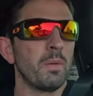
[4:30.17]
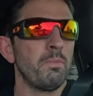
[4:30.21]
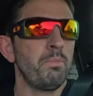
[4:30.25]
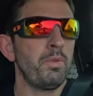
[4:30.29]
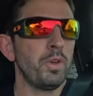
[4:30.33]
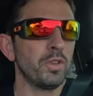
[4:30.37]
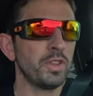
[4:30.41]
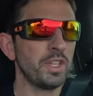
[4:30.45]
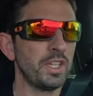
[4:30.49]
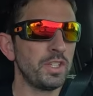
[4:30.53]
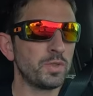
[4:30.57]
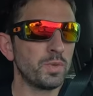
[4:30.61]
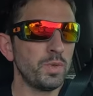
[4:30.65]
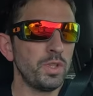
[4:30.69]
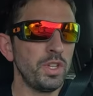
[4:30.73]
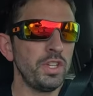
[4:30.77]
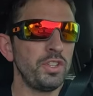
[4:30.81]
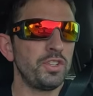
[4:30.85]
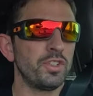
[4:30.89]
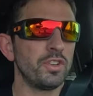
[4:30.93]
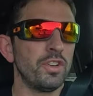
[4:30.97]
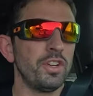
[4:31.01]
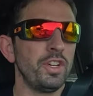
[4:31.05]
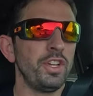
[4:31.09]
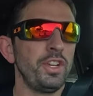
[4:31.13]
building's really
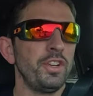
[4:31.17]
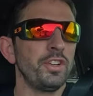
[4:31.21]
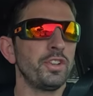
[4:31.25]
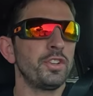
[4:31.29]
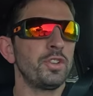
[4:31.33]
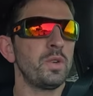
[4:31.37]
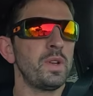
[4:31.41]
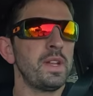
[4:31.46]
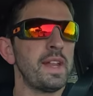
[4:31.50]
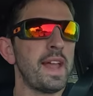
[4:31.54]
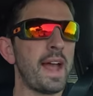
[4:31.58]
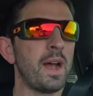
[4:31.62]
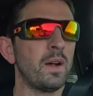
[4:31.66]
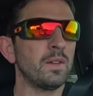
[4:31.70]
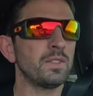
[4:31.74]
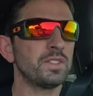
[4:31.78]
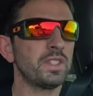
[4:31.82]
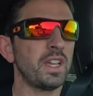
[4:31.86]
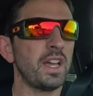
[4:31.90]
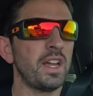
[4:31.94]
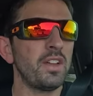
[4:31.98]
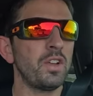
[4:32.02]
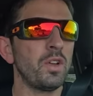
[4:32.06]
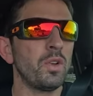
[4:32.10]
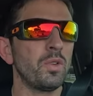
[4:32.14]
dirty, you're doing
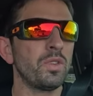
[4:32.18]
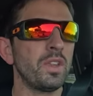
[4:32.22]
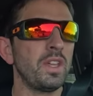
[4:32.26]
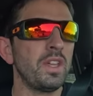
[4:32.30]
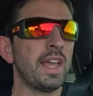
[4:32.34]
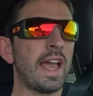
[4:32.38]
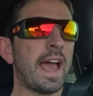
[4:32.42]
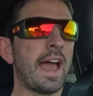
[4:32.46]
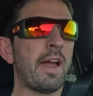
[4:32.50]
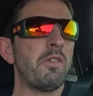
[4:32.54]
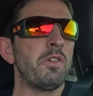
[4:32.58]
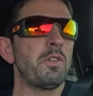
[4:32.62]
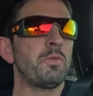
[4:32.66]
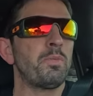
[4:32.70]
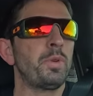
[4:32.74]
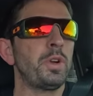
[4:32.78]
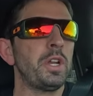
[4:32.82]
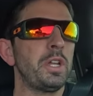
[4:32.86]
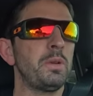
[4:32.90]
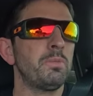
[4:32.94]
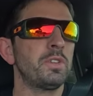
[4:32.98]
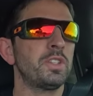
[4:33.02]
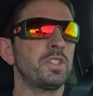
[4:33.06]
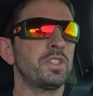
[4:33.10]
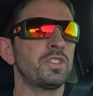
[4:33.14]
outside only, I would
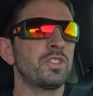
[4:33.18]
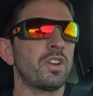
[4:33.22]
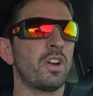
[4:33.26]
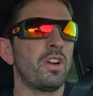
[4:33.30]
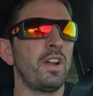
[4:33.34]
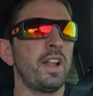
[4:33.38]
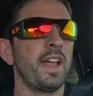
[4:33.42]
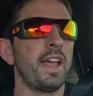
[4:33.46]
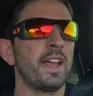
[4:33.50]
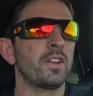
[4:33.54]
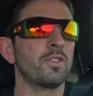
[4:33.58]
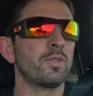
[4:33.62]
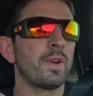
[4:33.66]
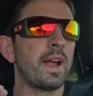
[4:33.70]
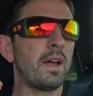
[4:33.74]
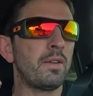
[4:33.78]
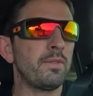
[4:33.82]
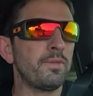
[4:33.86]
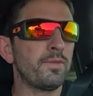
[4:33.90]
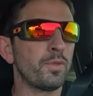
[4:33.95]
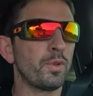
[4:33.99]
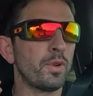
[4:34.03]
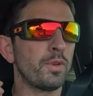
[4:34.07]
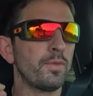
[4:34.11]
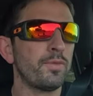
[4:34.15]
pretty much start at
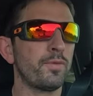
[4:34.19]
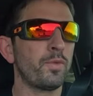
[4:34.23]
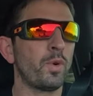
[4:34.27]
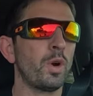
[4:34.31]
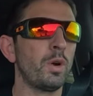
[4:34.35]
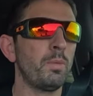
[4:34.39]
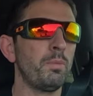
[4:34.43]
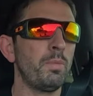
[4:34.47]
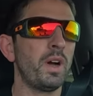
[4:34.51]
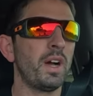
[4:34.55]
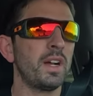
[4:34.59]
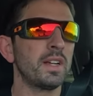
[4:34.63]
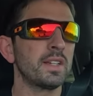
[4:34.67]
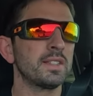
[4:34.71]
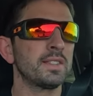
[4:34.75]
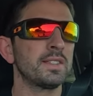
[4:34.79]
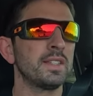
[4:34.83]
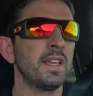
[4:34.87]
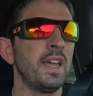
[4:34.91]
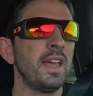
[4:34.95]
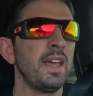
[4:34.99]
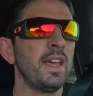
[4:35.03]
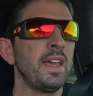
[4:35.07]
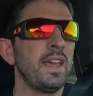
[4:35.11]
ground floor four bucks